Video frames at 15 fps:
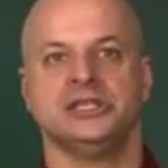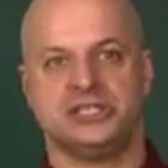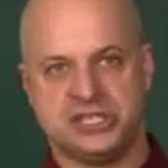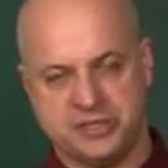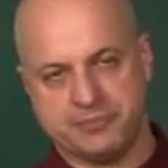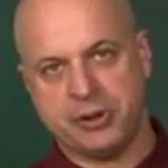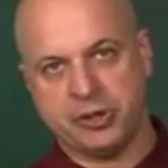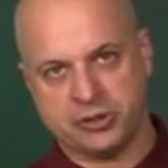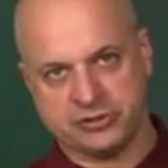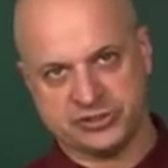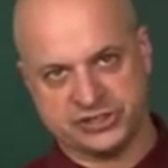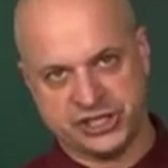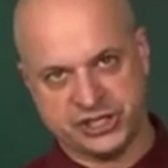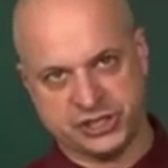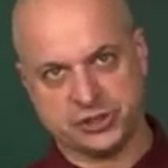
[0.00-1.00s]

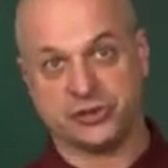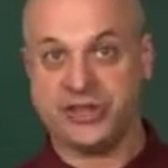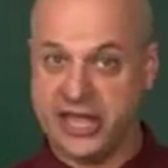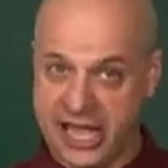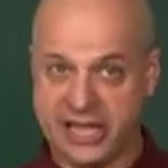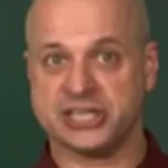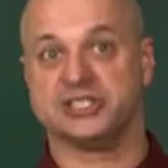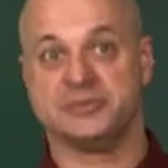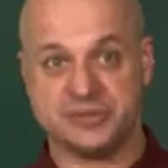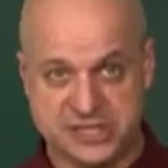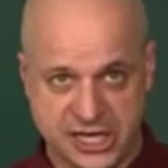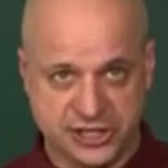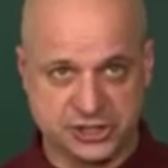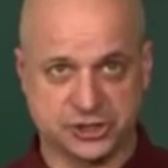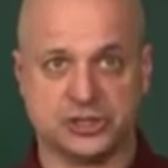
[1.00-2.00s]
Depolarization, or the action
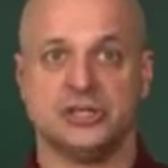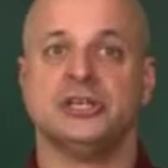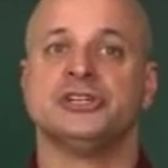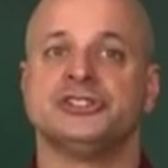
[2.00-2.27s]
potential,